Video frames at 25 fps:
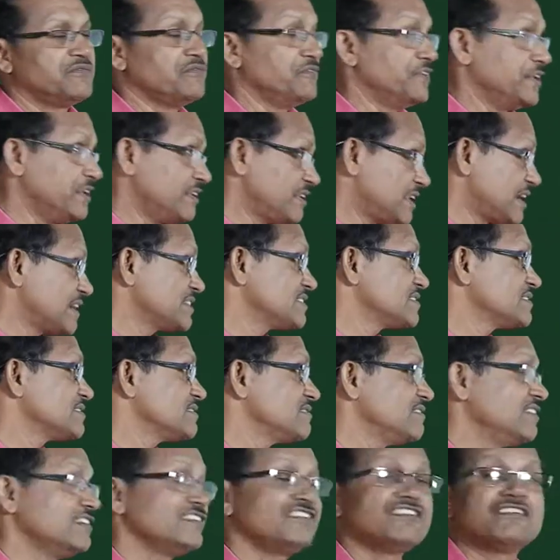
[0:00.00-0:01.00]
whereas
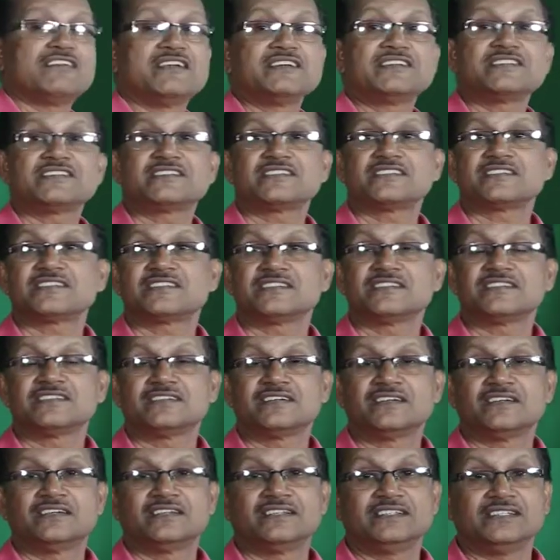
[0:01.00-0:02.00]
English
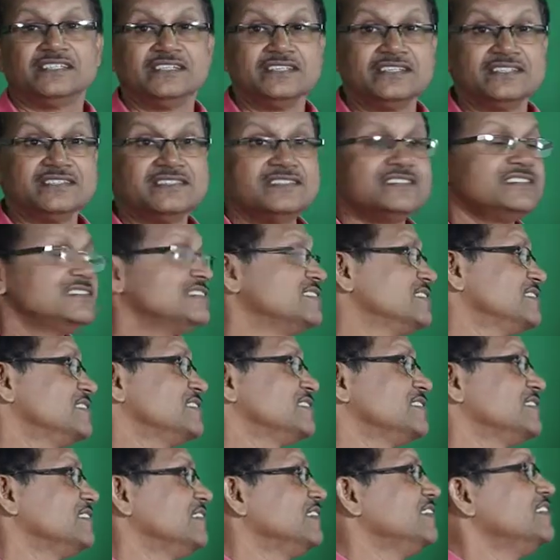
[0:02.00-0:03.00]
is
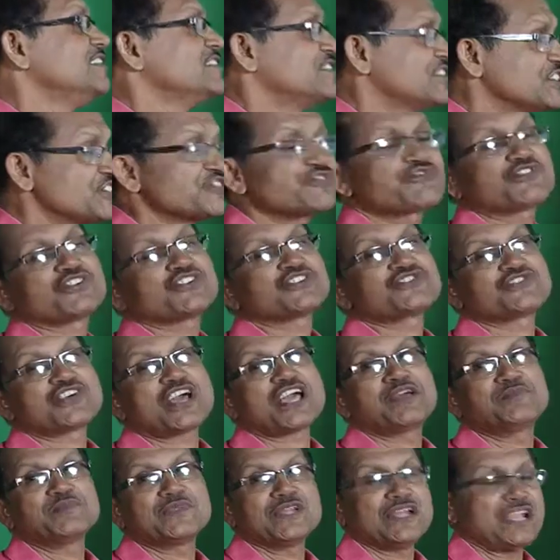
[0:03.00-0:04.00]
just
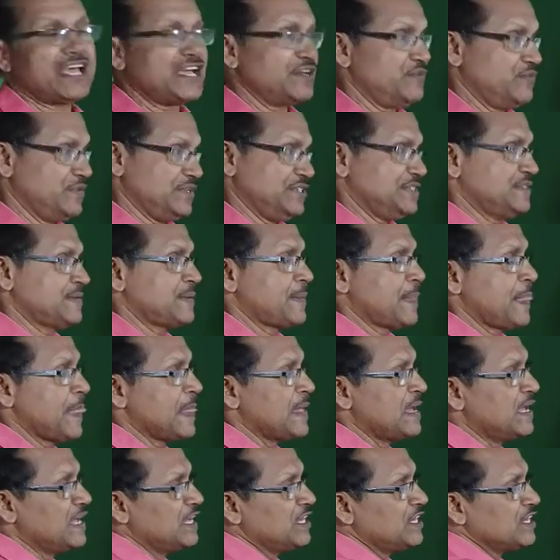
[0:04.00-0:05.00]
stress-timed language.
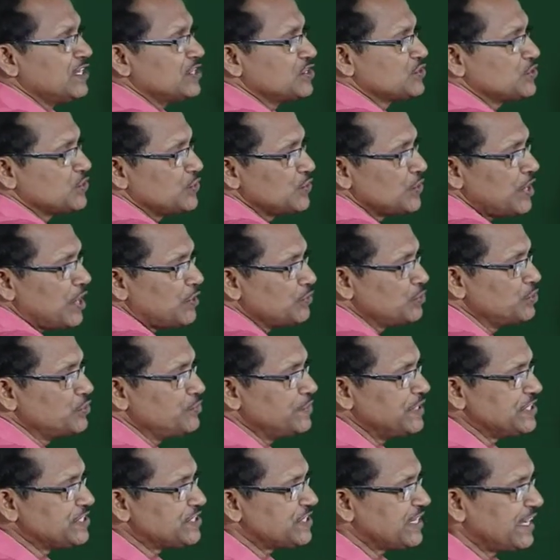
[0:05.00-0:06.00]
So, how
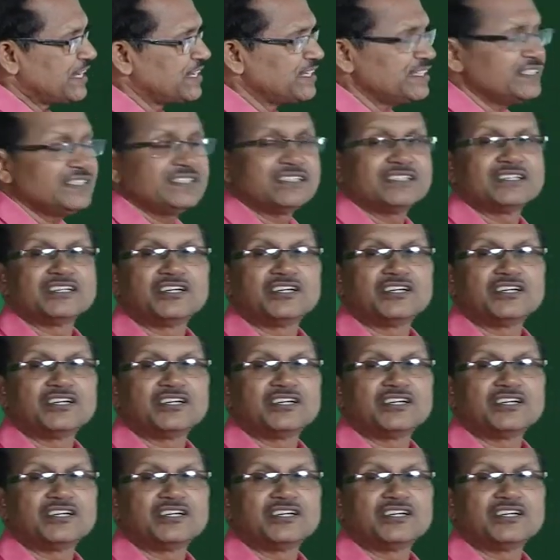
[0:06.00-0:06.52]
do we say